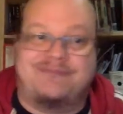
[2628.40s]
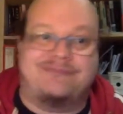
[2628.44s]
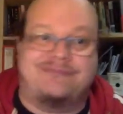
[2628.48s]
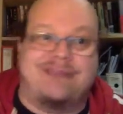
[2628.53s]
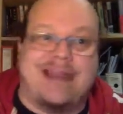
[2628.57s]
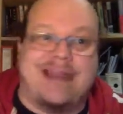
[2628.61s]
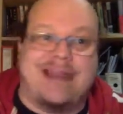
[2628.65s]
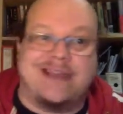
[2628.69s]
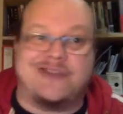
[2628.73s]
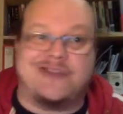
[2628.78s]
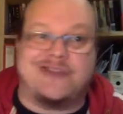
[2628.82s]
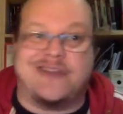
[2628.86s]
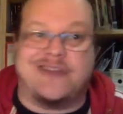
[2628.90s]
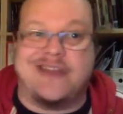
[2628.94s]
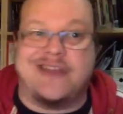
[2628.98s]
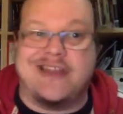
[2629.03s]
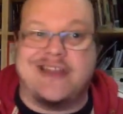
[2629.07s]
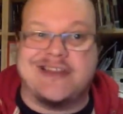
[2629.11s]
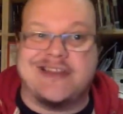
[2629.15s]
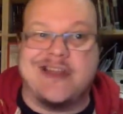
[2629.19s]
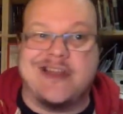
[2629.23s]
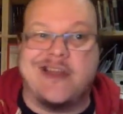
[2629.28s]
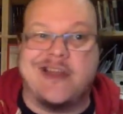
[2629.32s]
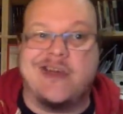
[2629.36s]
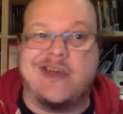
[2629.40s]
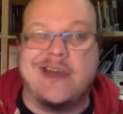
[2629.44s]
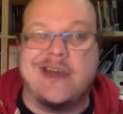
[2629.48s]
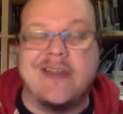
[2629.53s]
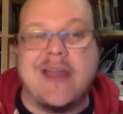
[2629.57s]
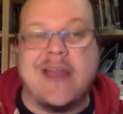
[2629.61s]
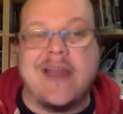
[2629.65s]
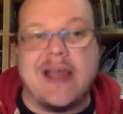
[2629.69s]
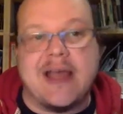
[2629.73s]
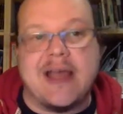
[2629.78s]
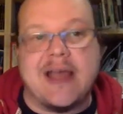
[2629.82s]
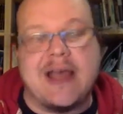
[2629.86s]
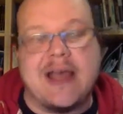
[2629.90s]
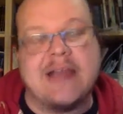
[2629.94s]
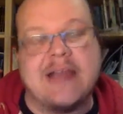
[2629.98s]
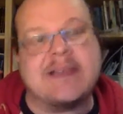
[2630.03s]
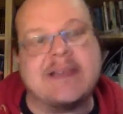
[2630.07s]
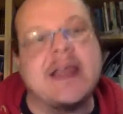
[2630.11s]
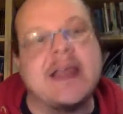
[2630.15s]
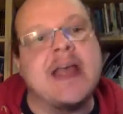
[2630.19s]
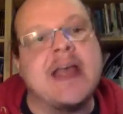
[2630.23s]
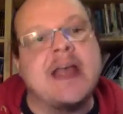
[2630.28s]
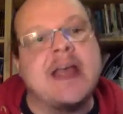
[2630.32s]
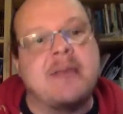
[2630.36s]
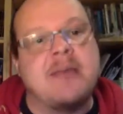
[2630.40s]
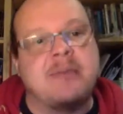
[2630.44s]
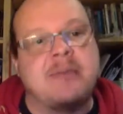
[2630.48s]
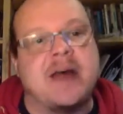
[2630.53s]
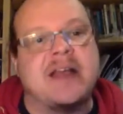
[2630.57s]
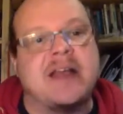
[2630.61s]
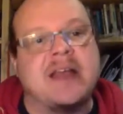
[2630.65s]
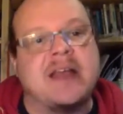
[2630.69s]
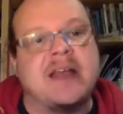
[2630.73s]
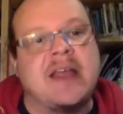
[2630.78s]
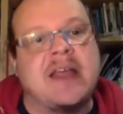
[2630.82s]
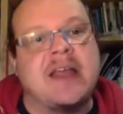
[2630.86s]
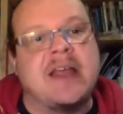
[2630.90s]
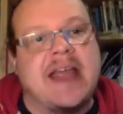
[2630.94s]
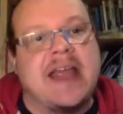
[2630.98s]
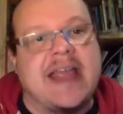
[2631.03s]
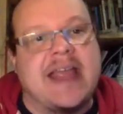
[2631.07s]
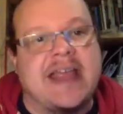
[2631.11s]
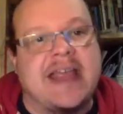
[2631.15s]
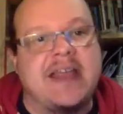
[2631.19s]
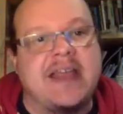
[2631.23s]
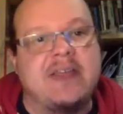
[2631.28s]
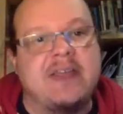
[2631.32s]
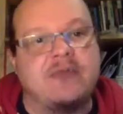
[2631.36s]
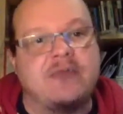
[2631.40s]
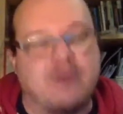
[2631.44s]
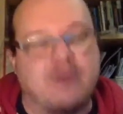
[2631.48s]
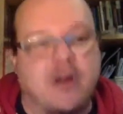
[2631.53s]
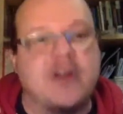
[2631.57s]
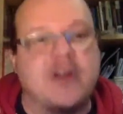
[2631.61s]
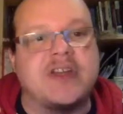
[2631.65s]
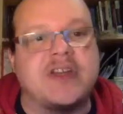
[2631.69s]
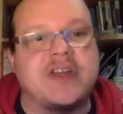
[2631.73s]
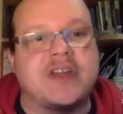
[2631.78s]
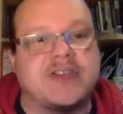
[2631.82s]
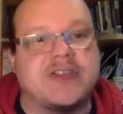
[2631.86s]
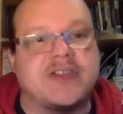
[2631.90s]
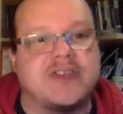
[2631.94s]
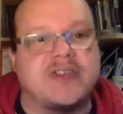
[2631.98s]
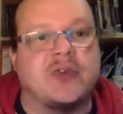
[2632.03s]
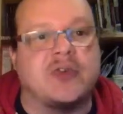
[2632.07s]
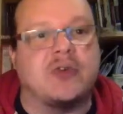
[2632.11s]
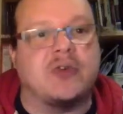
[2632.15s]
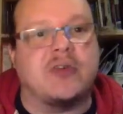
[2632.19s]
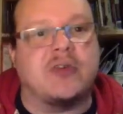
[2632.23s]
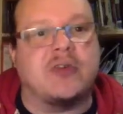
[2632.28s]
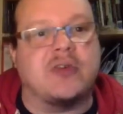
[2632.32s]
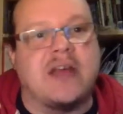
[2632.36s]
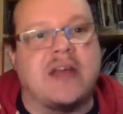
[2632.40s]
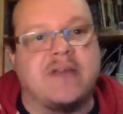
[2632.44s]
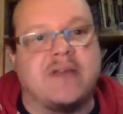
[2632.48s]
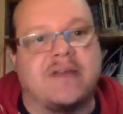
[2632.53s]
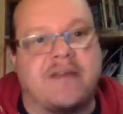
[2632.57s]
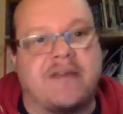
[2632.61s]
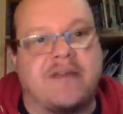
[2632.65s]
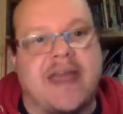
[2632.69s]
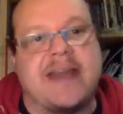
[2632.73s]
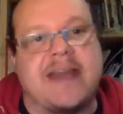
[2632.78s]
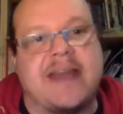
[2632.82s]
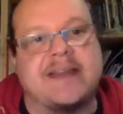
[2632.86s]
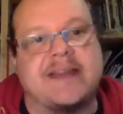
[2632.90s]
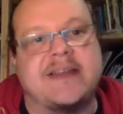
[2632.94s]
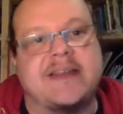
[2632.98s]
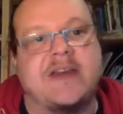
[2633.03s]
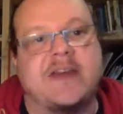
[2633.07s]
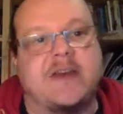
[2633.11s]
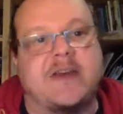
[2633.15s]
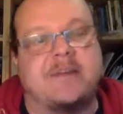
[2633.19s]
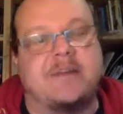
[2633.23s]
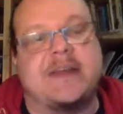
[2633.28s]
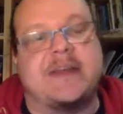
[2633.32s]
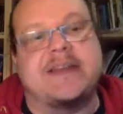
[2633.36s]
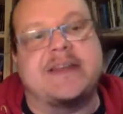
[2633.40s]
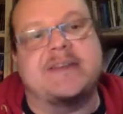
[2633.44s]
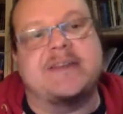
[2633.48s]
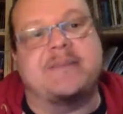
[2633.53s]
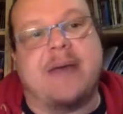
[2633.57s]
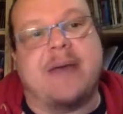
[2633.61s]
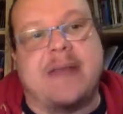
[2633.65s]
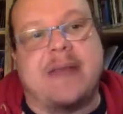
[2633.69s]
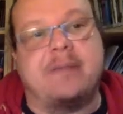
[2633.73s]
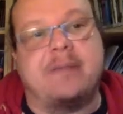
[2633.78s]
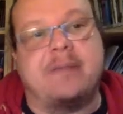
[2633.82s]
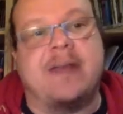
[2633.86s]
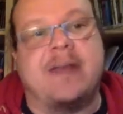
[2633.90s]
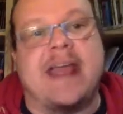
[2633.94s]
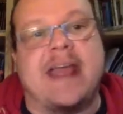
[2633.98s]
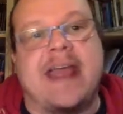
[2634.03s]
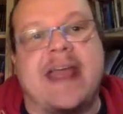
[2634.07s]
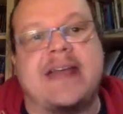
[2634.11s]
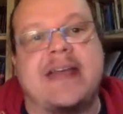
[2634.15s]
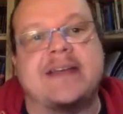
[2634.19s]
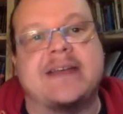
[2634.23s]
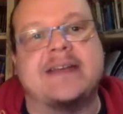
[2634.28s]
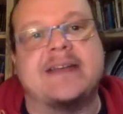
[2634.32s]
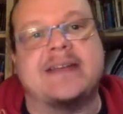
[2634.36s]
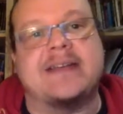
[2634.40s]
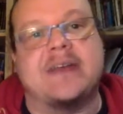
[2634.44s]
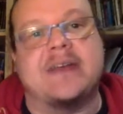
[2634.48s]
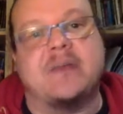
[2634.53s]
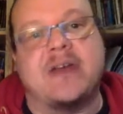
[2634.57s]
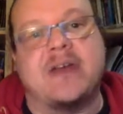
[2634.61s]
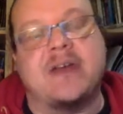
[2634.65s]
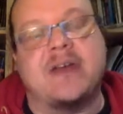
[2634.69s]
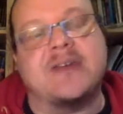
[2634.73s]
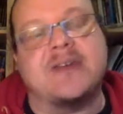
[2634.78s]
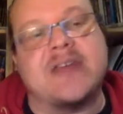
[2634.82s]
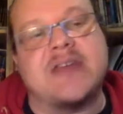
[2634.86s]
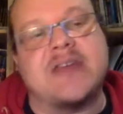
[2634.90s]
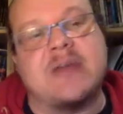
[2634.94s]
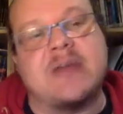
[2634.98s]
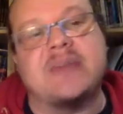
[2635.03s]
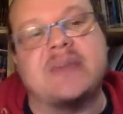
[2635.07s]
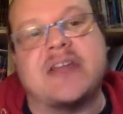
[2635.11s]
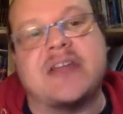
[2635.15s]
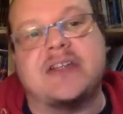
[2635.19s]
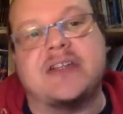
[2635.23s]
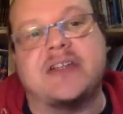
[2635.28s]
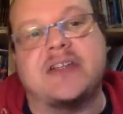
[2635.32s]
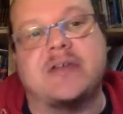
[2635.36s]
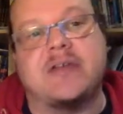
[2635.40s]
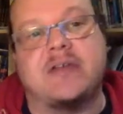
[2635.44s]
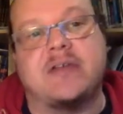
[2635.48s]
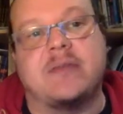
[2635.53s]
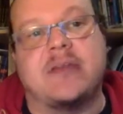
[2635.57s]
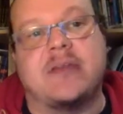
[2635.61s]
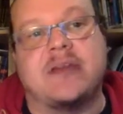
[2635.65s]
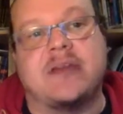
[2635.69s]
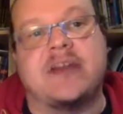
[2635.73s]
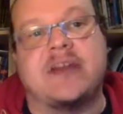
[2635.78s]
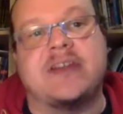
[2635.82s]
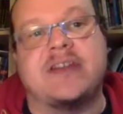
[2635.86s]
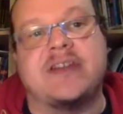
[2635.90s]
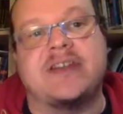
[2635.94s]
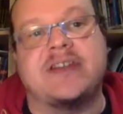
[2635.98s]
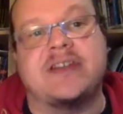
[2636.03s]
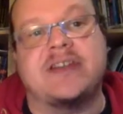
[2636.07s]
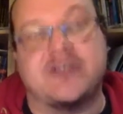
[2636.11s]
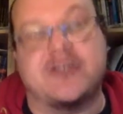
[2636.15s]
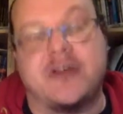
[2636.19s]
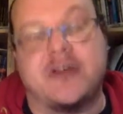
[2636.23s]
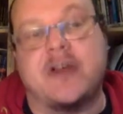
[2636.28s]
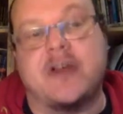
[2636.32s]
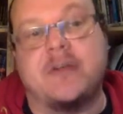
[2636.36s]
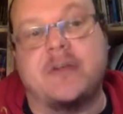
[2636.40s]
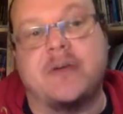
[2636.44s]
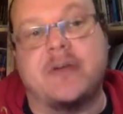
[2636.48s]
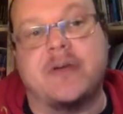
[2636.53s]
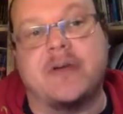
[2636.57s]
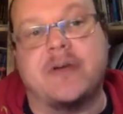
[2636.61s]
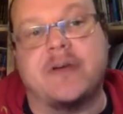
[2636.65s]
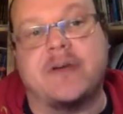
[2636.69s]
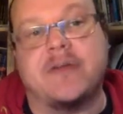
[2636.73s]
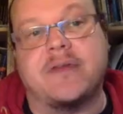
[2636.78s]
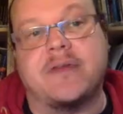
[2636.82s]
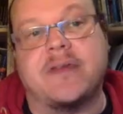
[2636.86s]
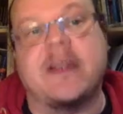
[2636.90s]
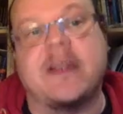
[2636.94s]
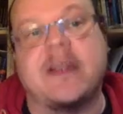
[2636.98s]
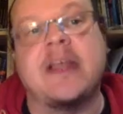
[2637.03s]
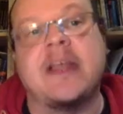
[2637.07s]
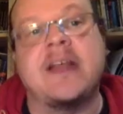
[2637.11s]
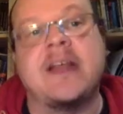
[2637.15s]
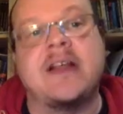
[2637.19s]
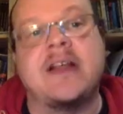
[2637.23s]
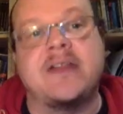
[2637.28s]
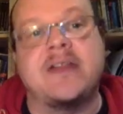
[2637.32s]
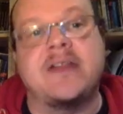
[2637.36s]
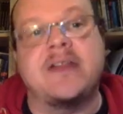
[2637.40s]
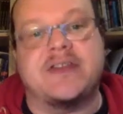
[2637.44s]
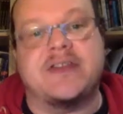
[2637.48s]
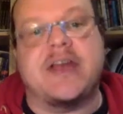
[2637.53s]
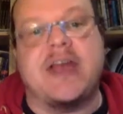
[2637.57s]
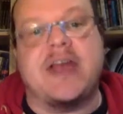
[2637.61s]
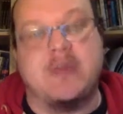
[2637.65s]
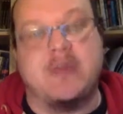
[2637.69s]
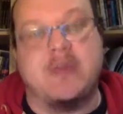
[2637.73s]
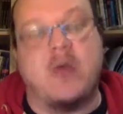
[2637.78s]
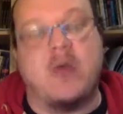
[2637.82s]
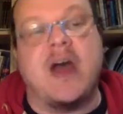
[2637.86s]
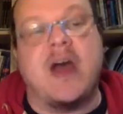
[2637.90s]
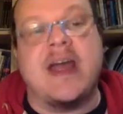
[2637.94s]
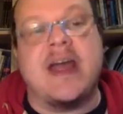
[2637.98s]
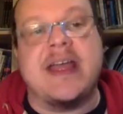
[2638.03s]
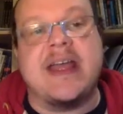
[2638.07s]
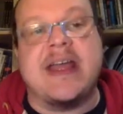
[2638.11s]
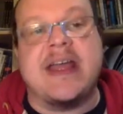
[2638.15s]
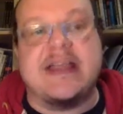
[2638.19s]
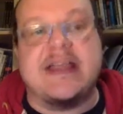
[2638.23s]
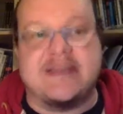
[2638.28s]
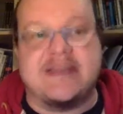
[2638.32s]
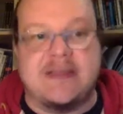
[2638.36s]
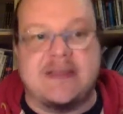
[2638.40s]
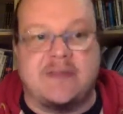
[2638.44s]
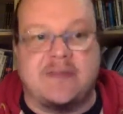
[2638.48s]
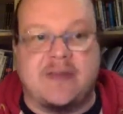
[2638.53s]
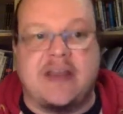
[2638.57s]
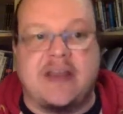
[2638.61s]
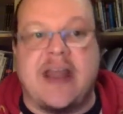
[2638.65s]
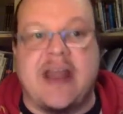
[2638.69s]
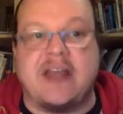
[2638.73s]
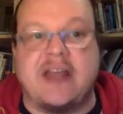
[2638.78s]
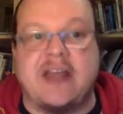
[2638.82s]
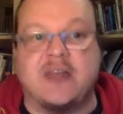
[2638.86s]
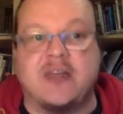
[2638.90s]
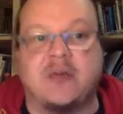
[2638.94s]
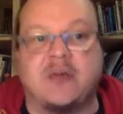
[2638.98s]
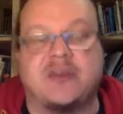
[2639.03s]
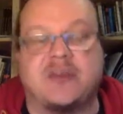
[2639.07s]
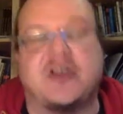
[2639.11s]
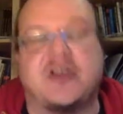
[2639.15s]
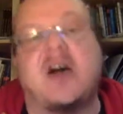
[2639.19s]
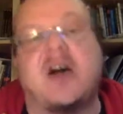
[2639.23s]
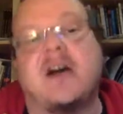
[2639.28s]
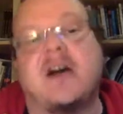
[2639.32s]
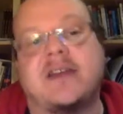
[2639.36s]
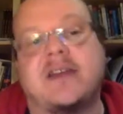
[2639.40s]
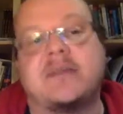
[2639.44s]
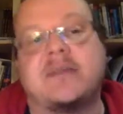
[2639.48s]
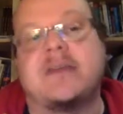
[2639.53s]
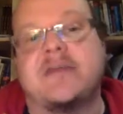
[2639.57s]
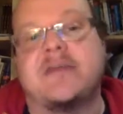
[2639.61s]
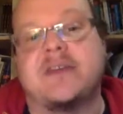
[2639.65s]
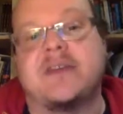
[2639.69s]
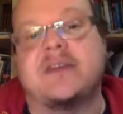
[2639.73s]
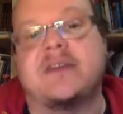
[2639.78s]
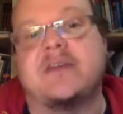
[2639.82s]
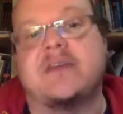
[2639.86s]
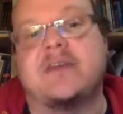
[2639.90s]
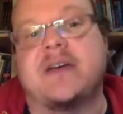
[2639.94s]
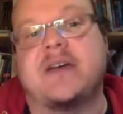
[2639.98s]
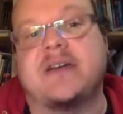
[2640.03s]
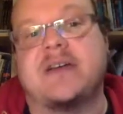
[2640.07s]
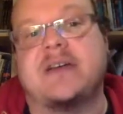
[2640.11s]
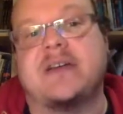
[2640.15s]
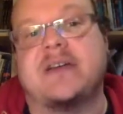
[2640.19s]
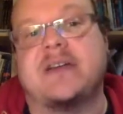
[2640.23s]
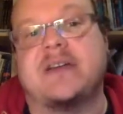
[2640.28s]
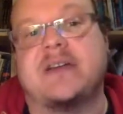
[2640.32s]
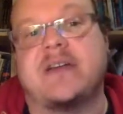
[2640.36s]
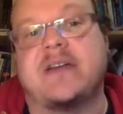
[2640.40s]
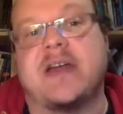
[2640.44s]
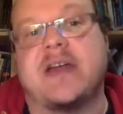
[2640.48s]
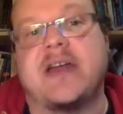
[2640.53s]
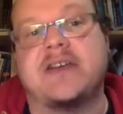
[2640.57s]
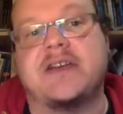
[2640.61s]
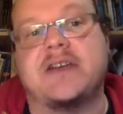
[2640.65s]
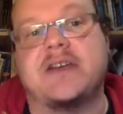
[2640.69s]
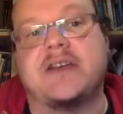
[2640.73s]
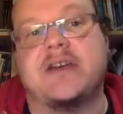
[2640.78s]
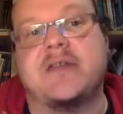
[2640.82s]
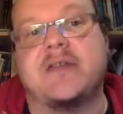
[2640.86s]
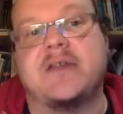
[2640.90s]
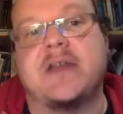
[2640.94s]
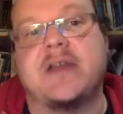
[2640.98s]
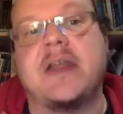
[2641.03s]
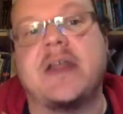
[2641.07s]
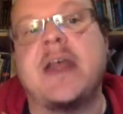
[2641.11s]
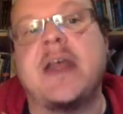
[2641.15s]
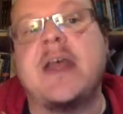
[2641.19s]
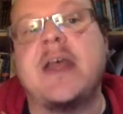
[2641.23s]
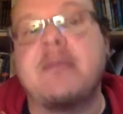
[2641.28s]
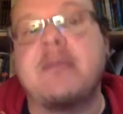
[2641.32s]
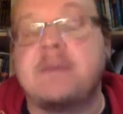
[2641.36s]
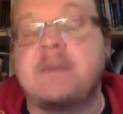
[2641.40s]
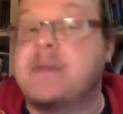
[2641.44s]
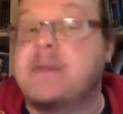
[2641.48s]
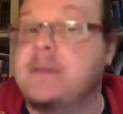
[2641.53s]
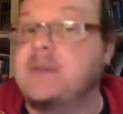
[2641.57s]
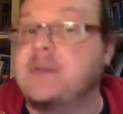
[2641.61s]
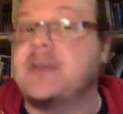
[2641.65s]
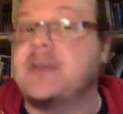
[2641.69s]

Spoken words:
extra things going on in that case. But he wrote a story of a fantasy on a piece of paper and handed it to someone else. That was actually criminised as child pornography, the same way as if an actual child had been victimised in the creation of it. But people